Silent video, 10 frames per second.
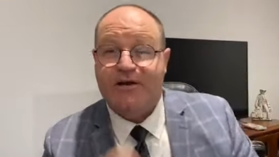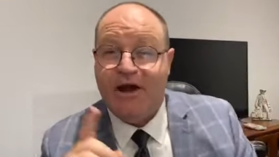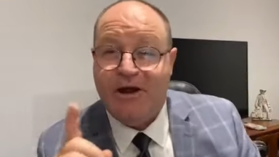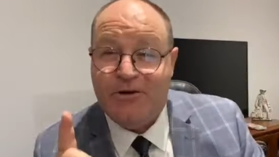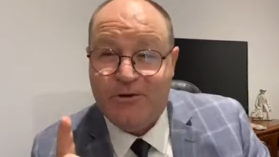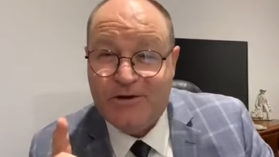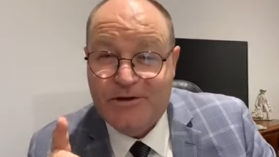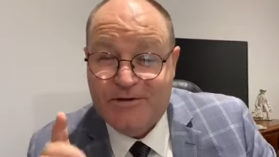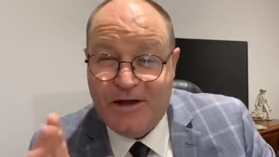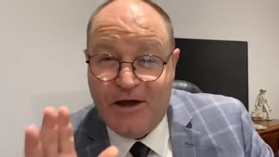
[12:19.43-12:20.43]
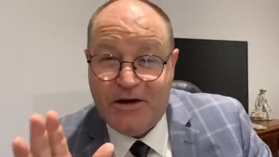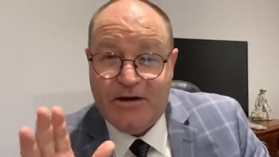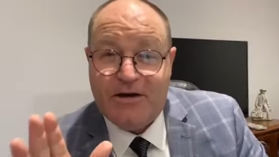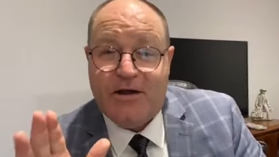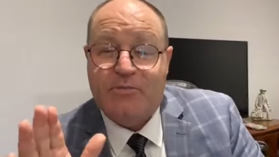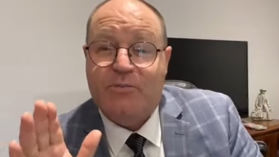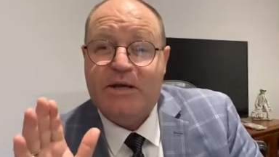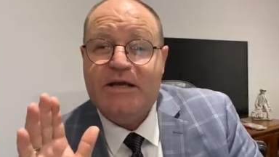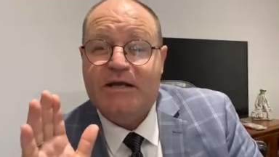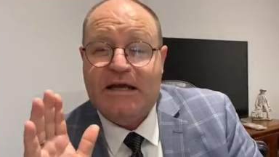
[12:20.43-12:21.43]
no, no, no, no, no.
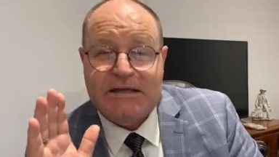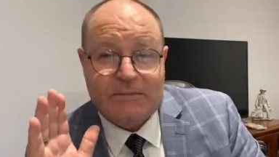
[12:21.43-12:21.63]
Be,